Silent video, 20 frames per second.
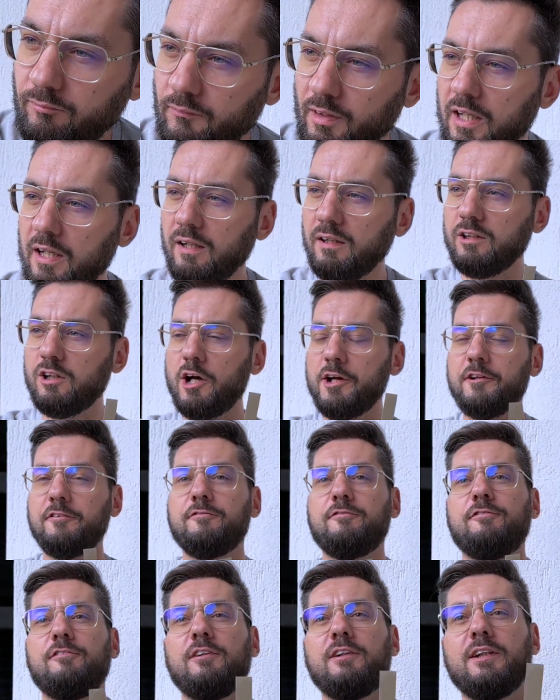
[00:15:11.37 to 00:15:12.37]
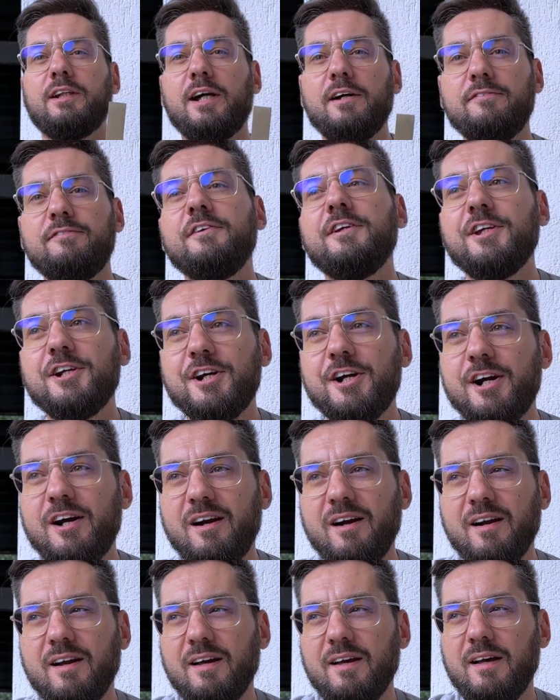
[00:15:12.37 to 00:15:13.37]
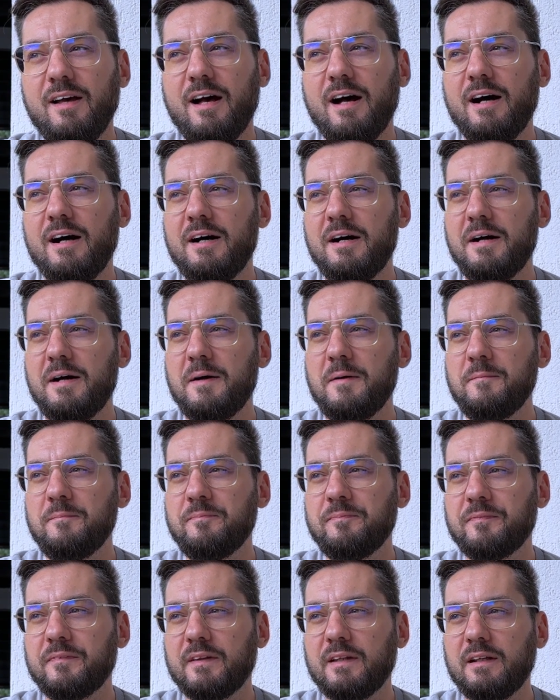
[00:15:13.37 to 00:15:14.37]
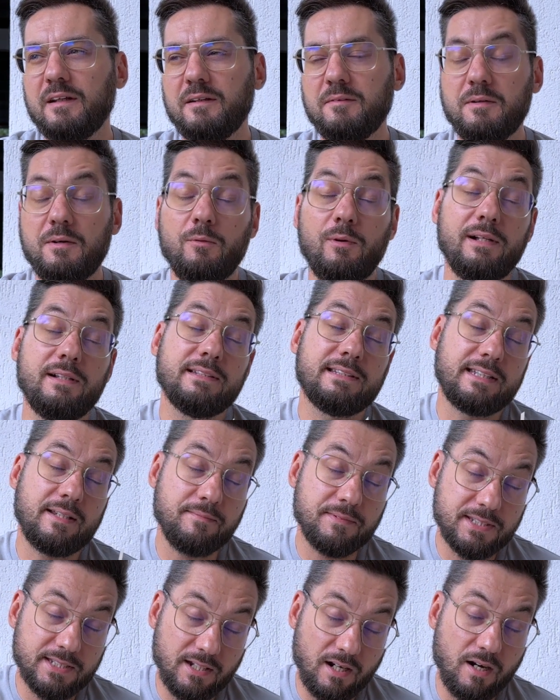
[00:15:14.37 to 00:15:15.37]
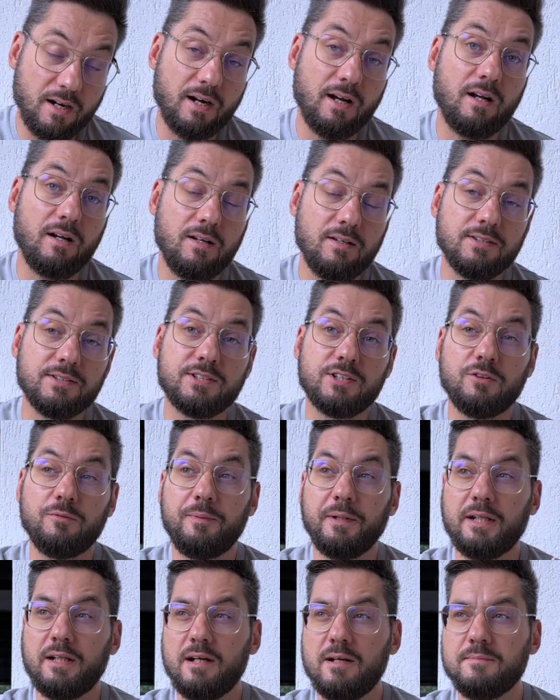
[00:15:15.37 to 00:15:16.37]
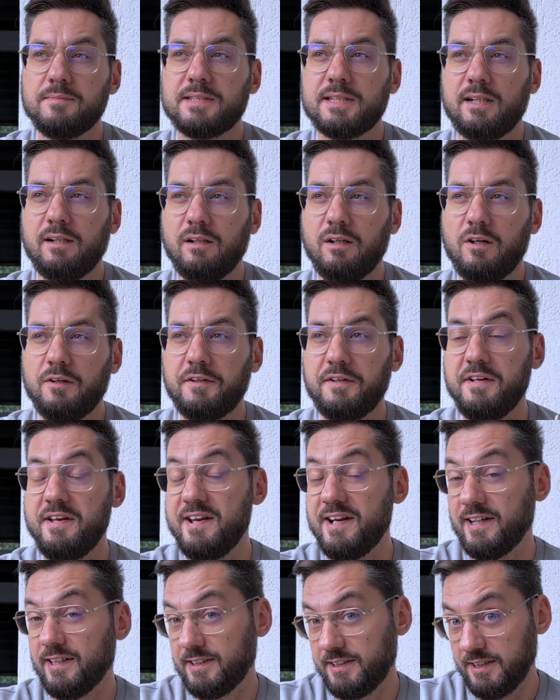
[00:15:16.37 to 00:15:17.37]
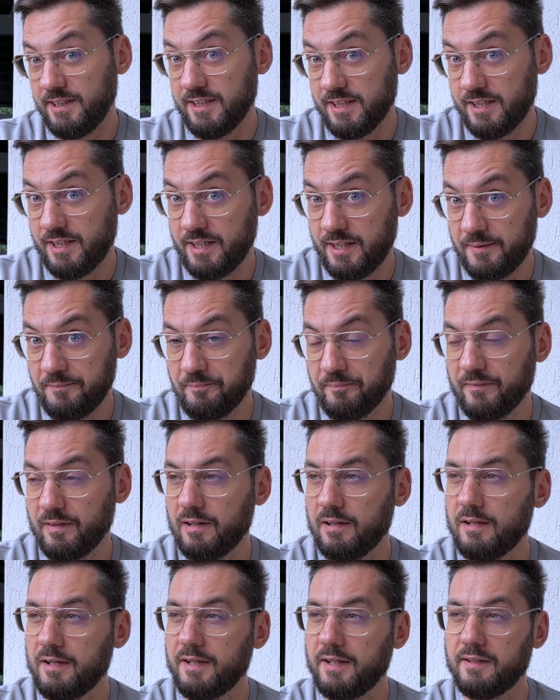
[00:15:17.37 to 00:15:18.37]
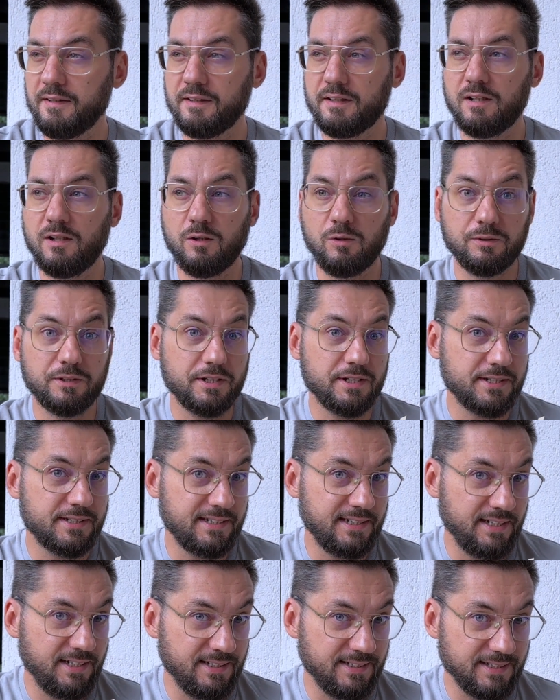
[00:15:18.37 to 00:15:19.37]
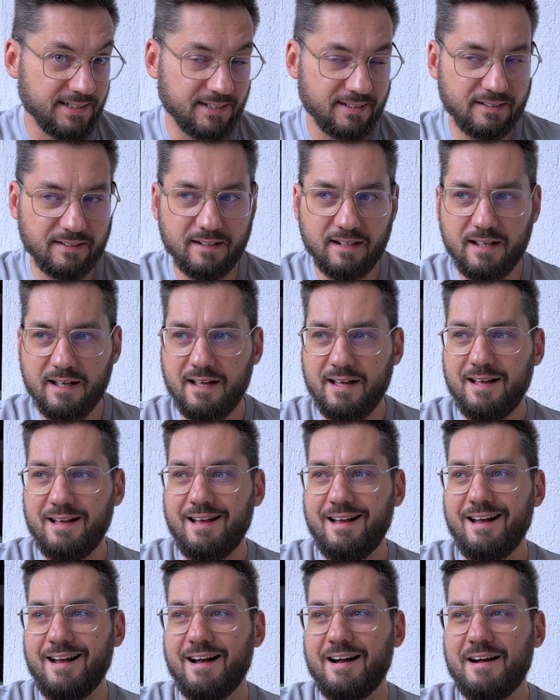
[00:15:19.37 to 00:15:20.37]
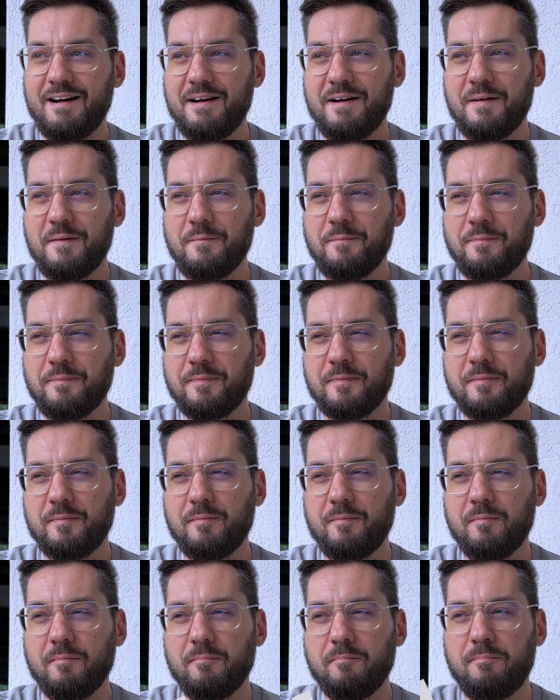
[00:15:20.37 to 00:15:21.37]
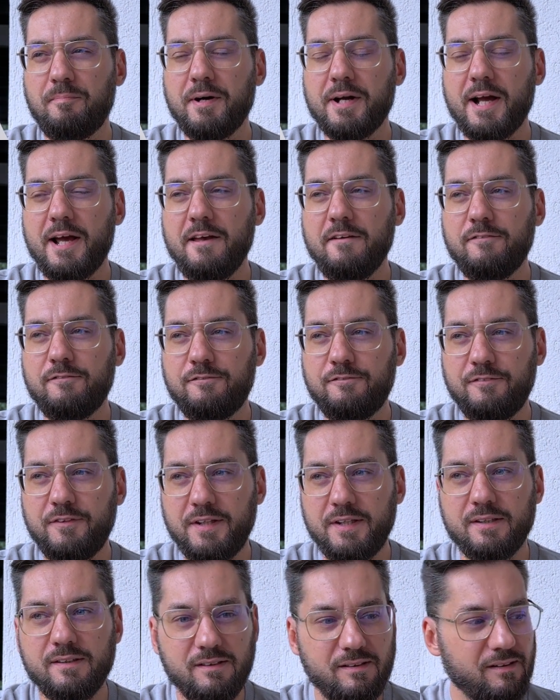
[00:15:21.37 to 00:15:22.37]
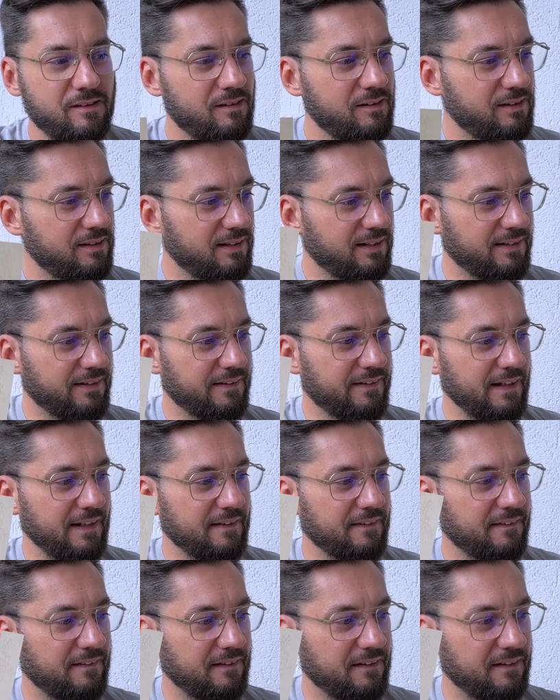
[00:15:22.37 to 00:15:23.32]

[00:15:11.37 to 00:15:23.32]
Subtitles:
lot fluffier. Well, Samsara also becomes a lot nuttier in the colder season. But I feel that